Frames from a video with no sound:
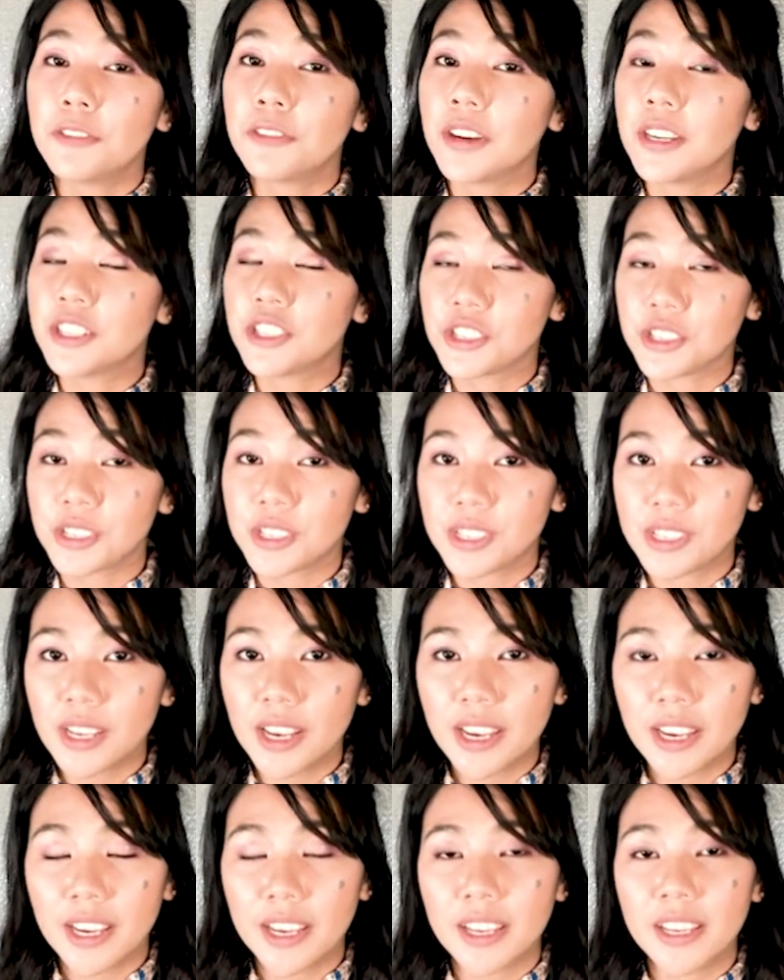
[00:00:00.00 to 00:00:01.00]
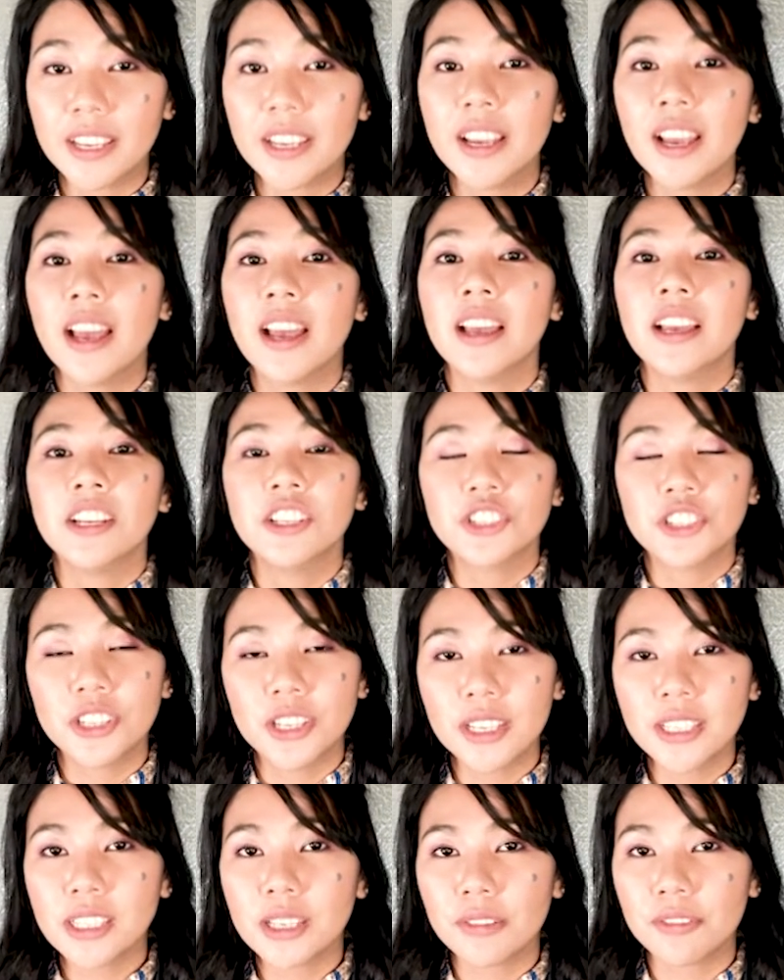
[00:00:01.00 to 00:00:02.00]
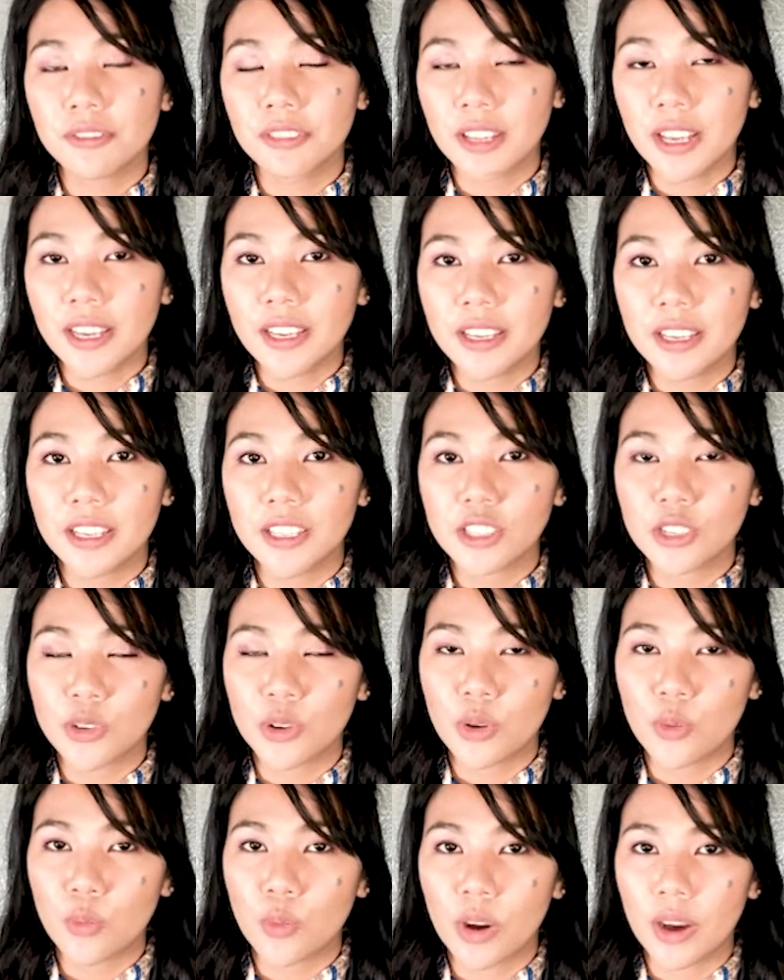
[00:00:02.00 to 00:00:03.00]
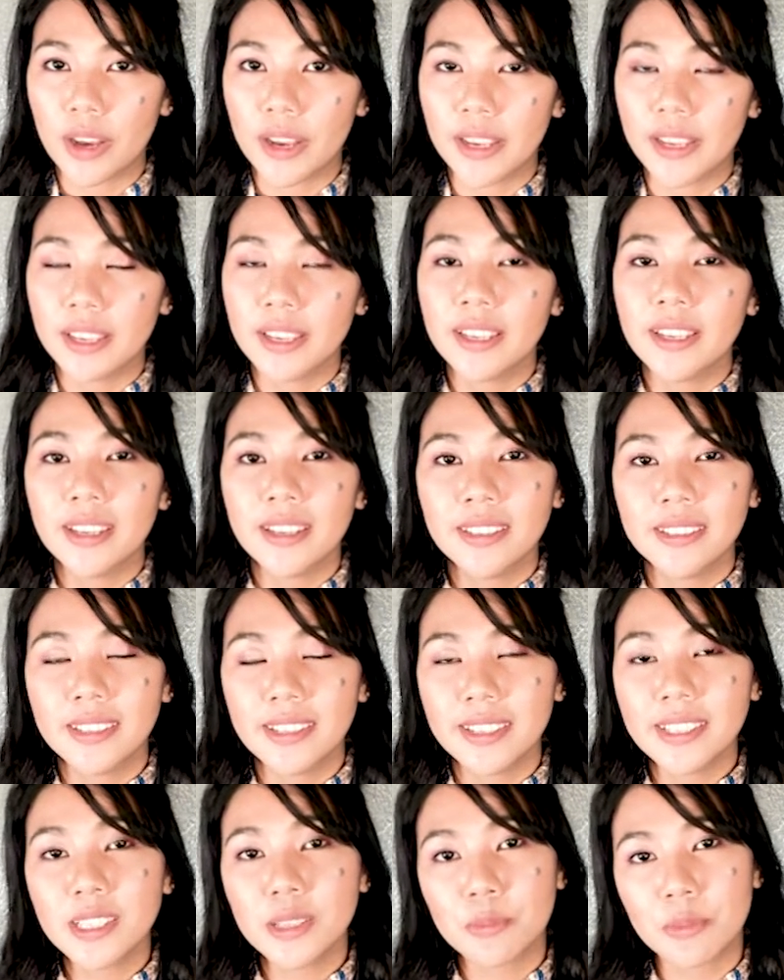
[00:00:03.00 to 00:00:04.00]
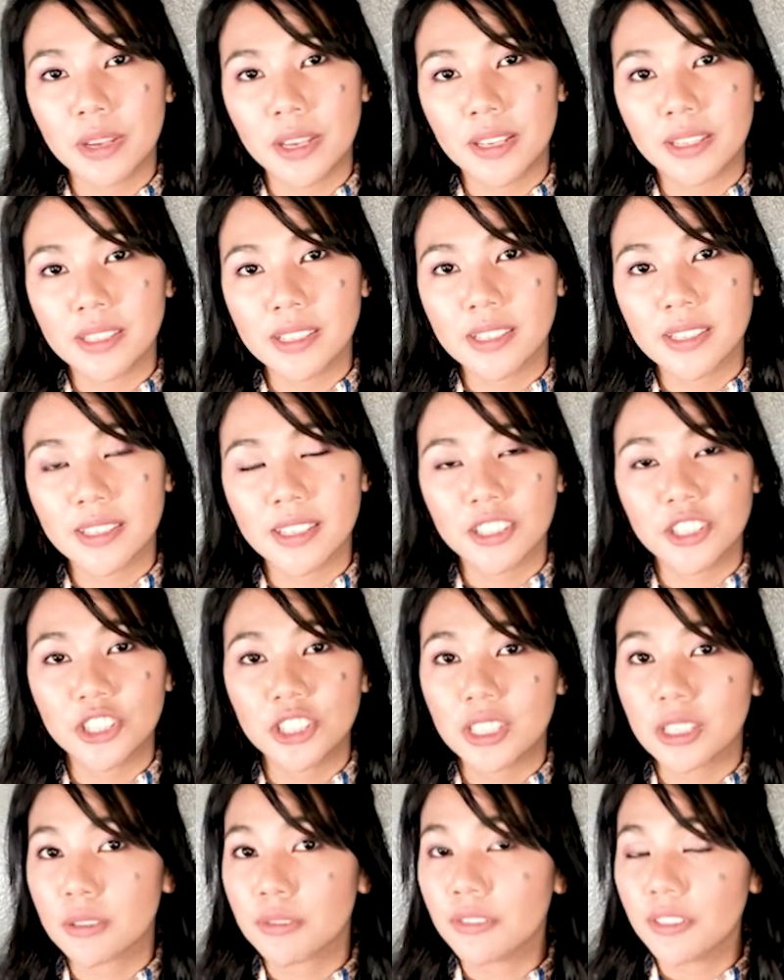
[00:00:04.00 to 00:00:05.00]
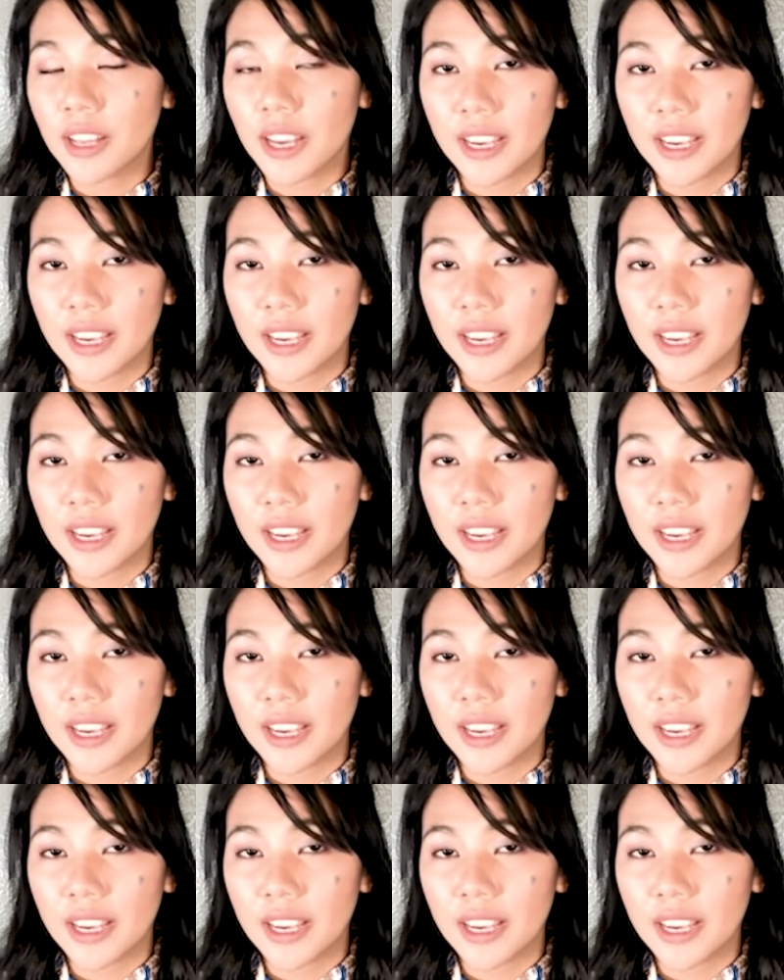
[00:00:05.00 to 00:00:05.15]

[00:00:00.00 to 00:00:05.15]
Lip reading: if I just say, she's flying to Hawaii, this means that she's